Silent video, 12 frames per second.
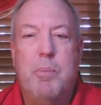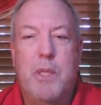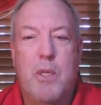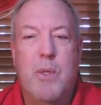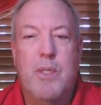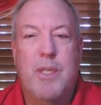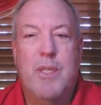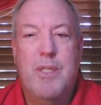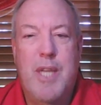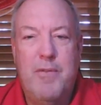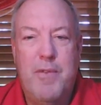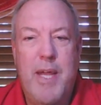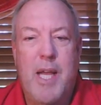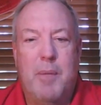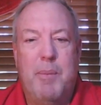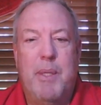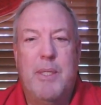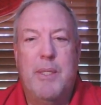but there is a safety
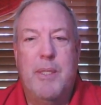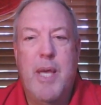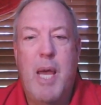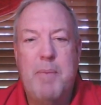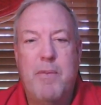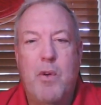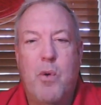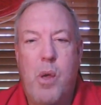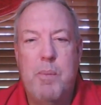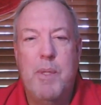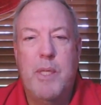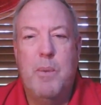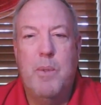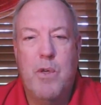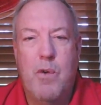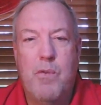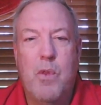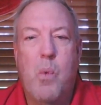element to the type of equipment that was
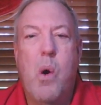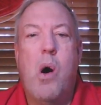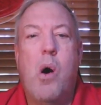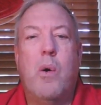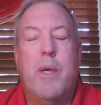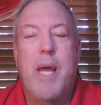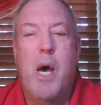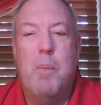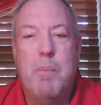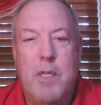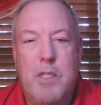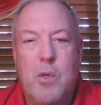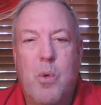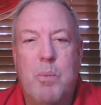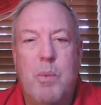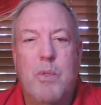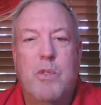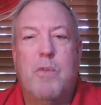over the wall and how much
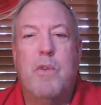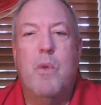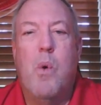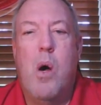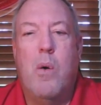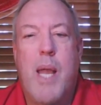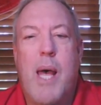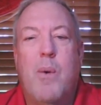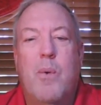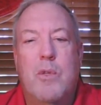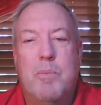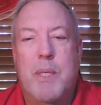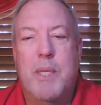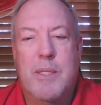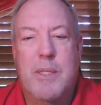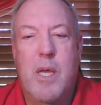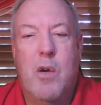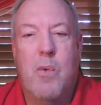equipment was over the wall and how it was being
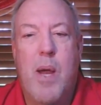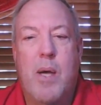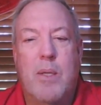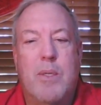slung around.